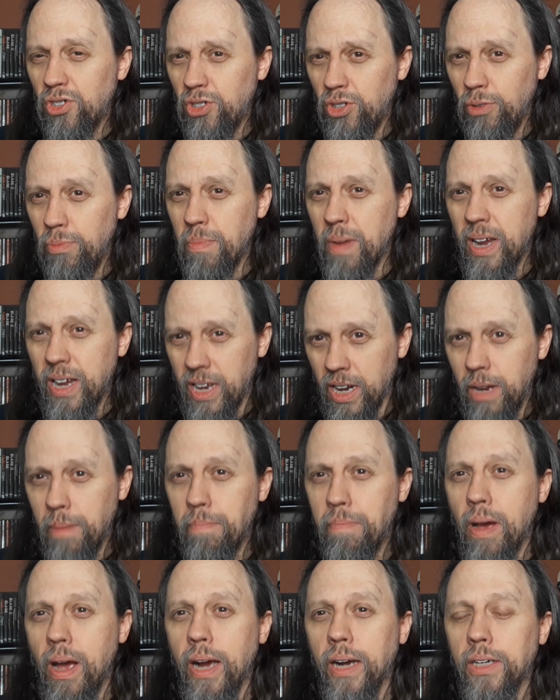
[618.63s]
to make an
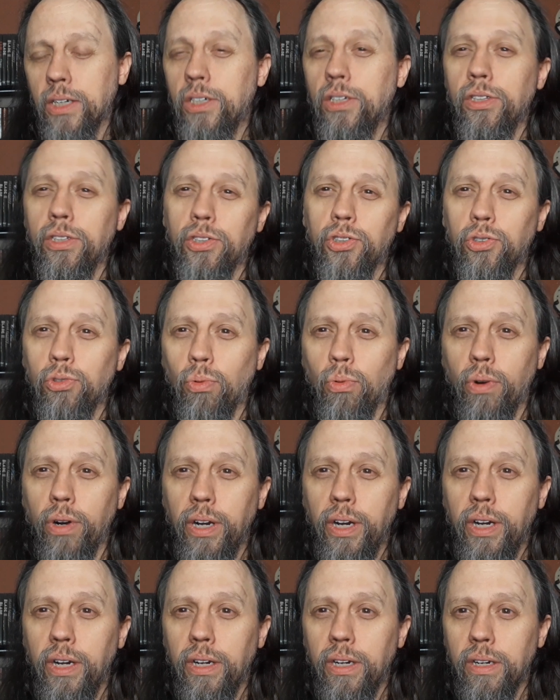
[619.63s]
impact to the
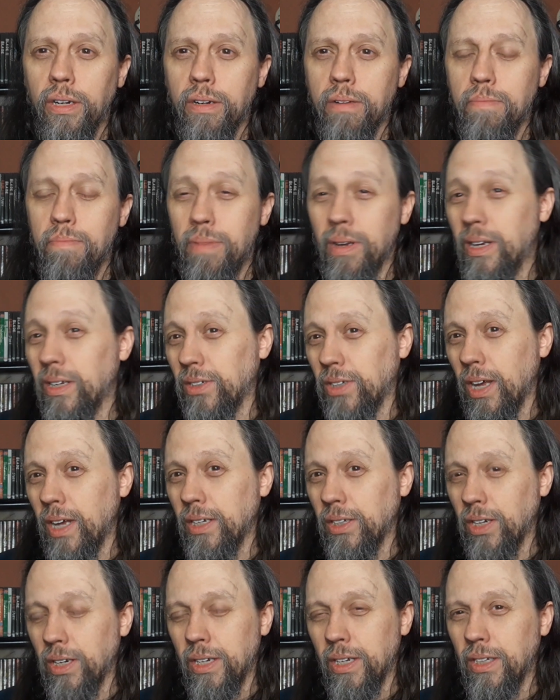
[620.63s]
story. Because
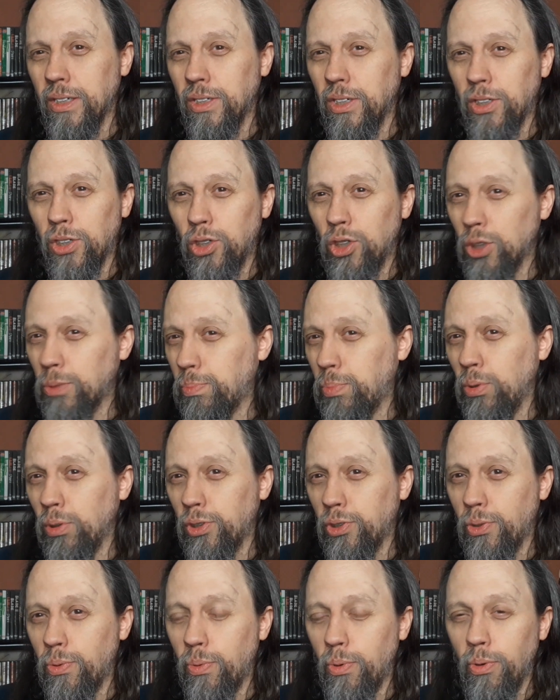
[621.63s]
as it is, it's just
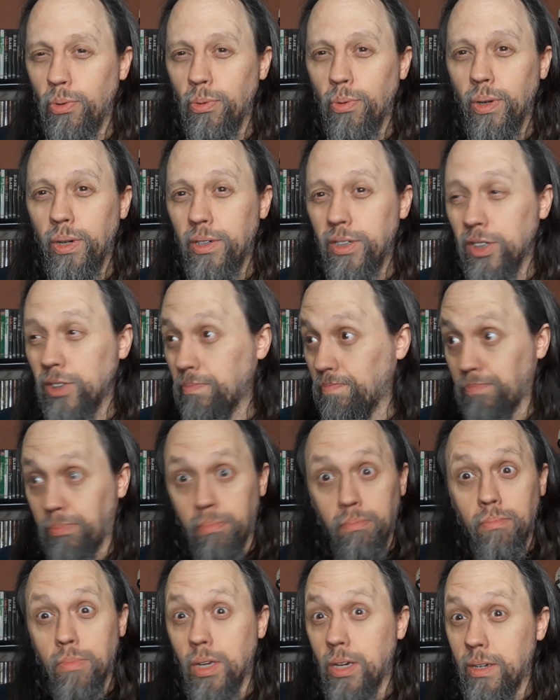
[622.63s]
pushed through and it
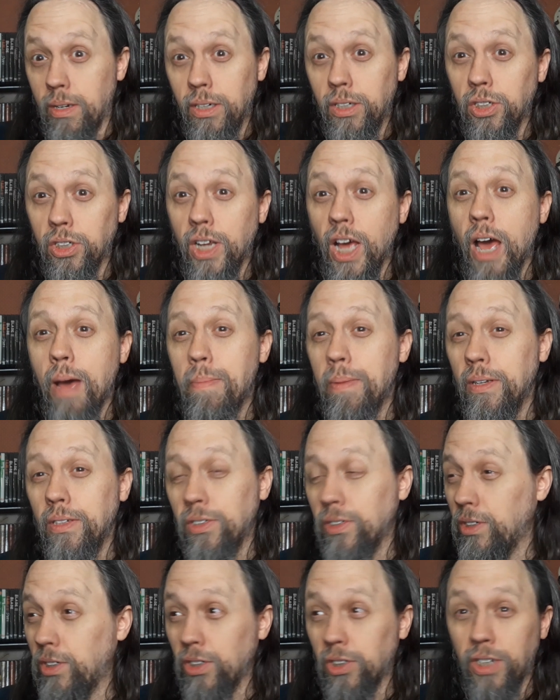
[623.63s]
just
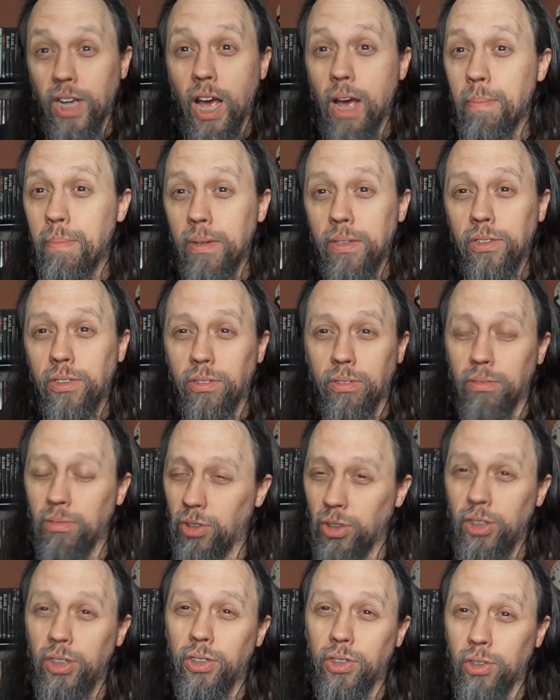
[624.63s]
happens. So
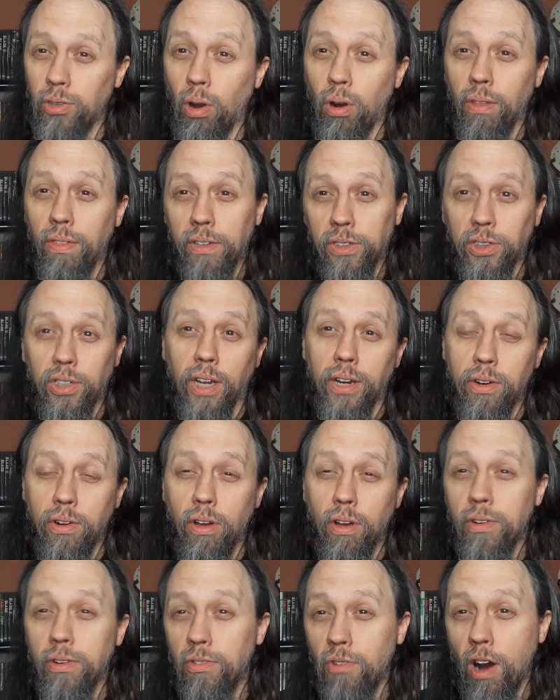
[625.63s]
she's all of a sudden
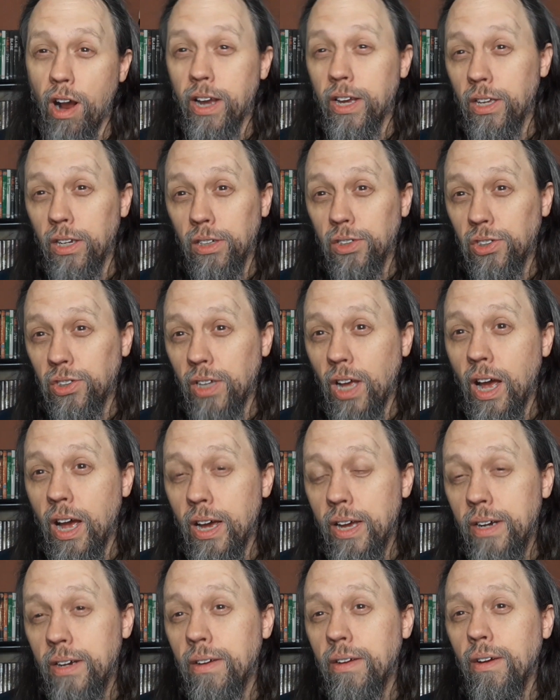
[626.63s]
on Dracula's
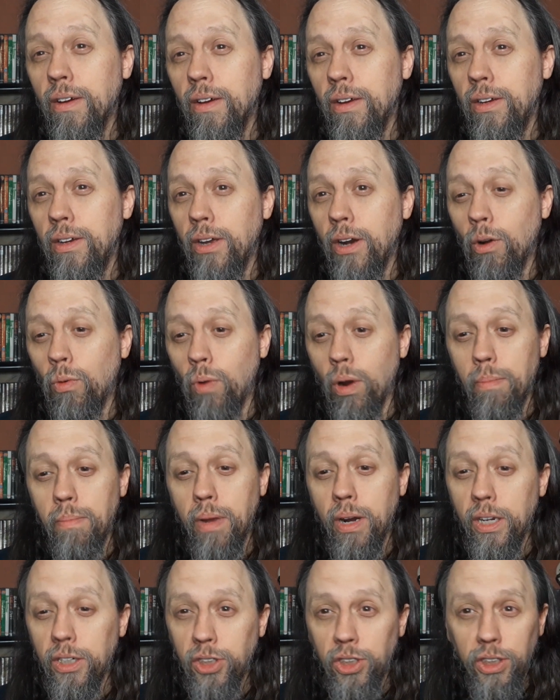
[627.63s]
side. You know, one
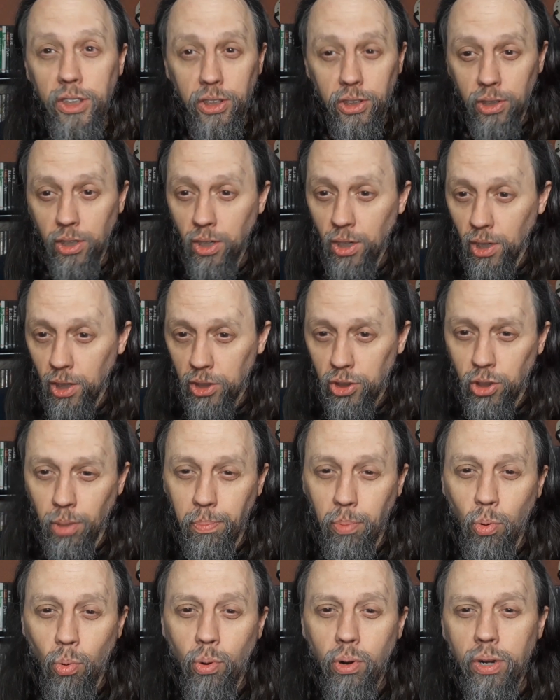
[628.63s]
minute she's
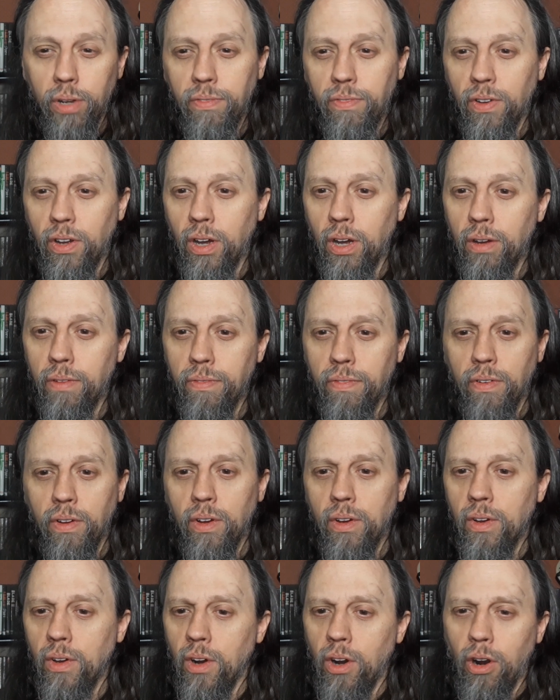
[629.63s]
supportive
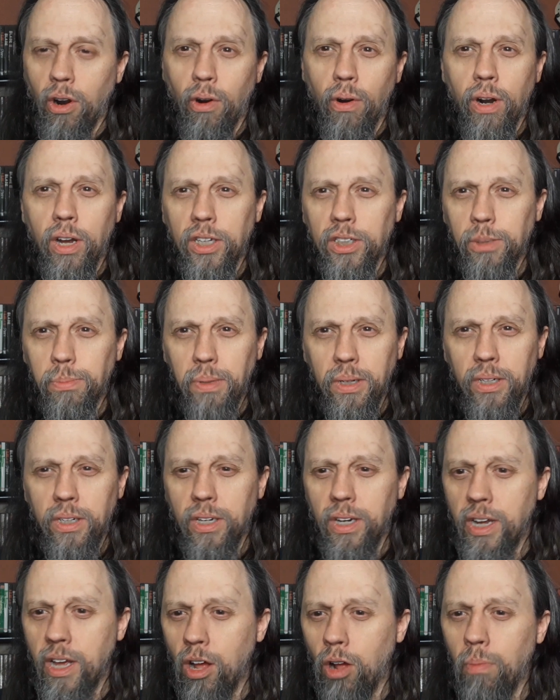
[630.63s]
of her husband
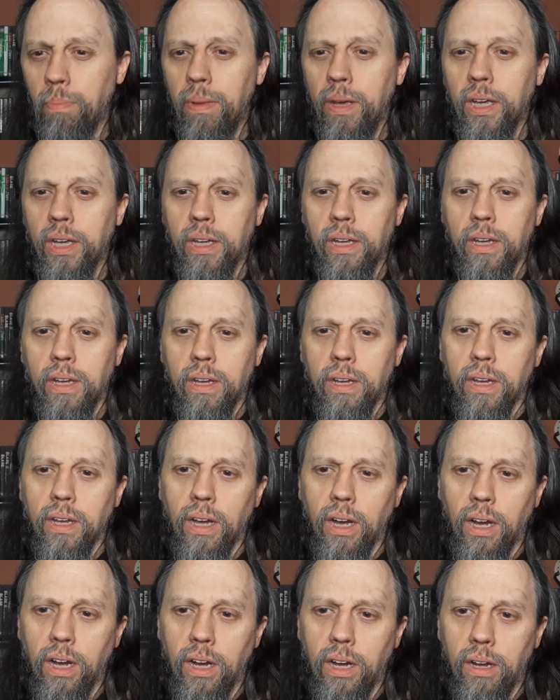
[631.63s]
and helping
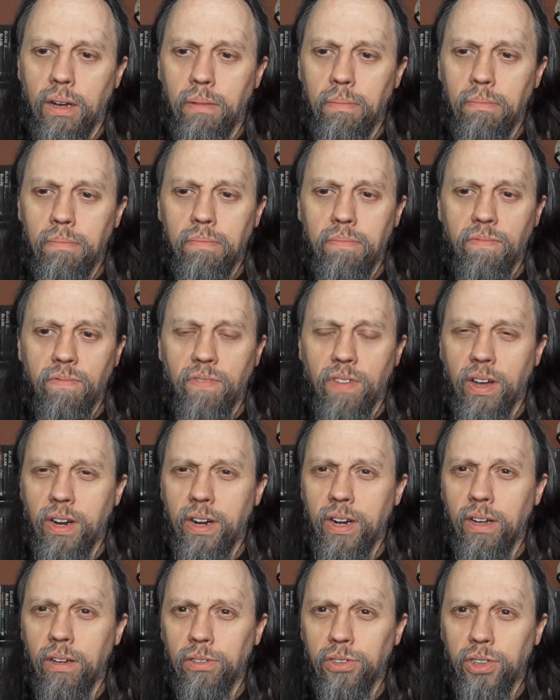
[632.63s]
Von
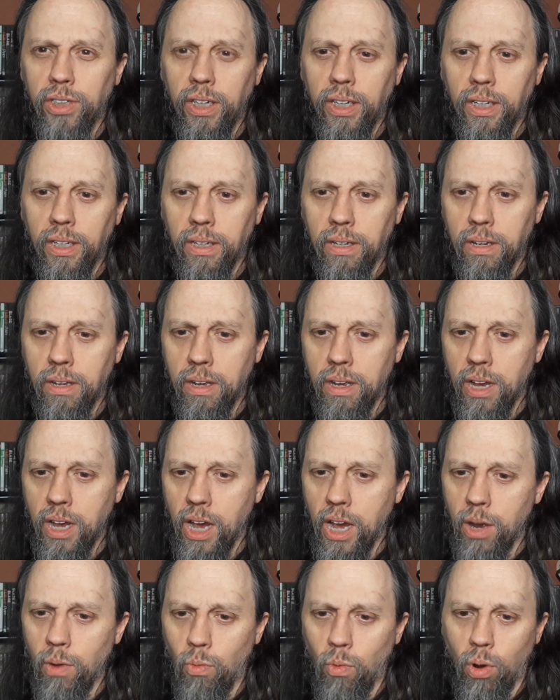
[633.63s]
Helsing
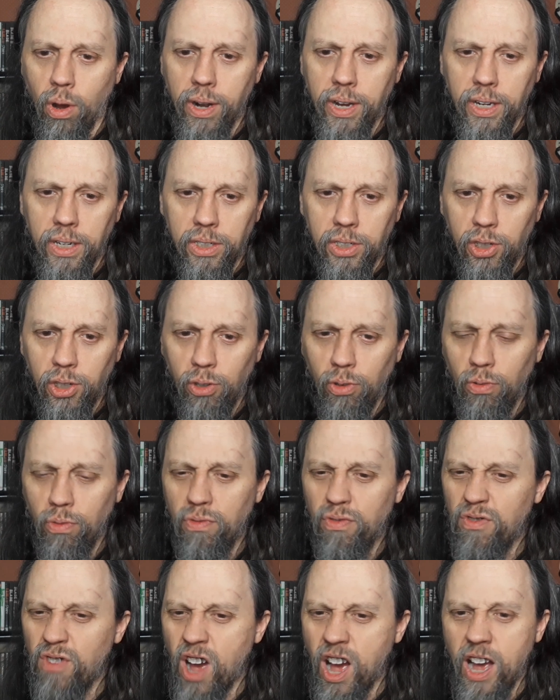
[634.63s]
and wanting to
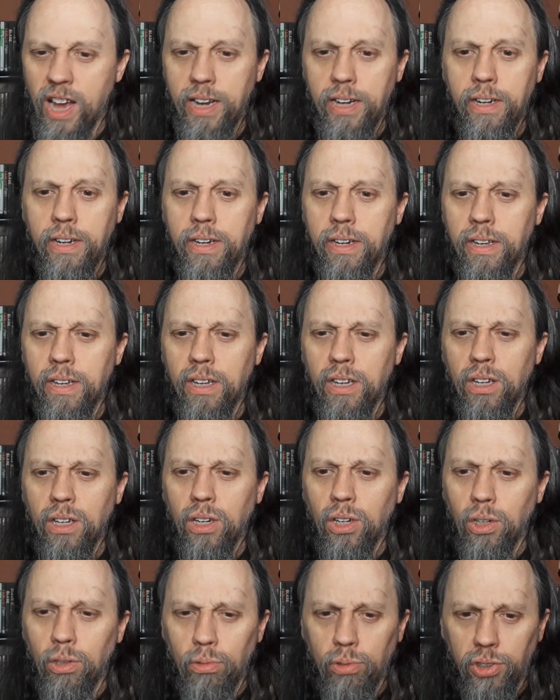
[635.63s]
find
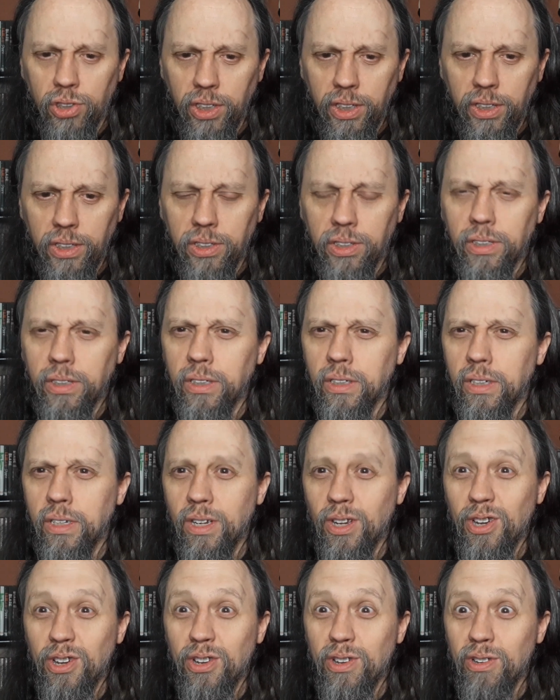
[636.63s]
Lucy's
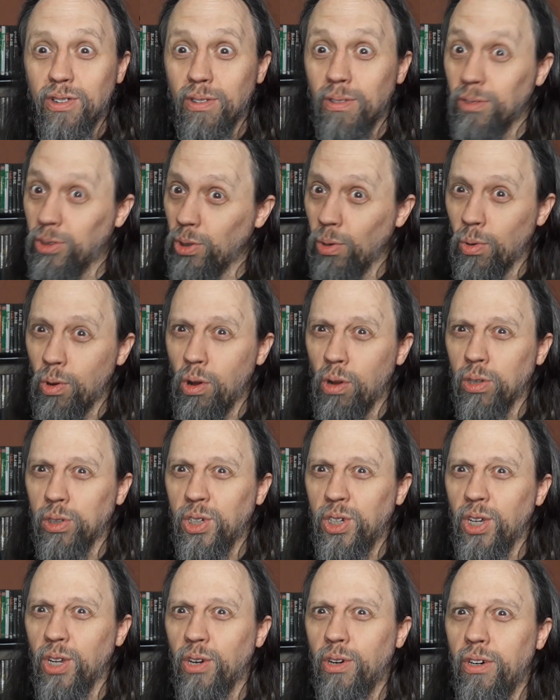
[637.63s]

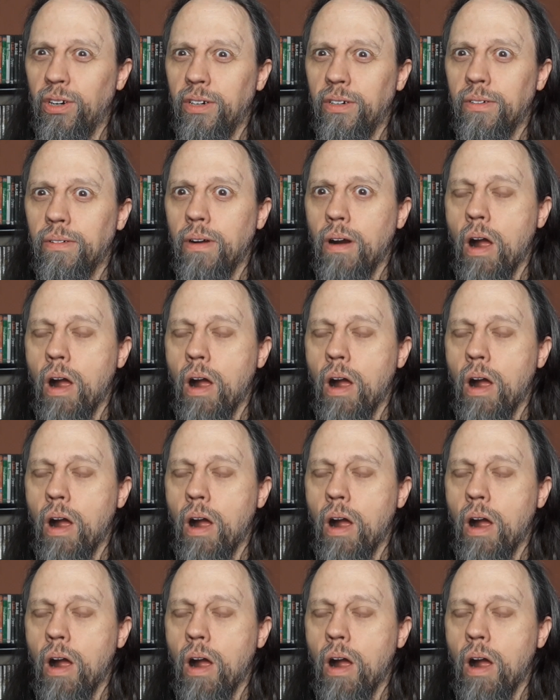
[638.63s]
so-called killer.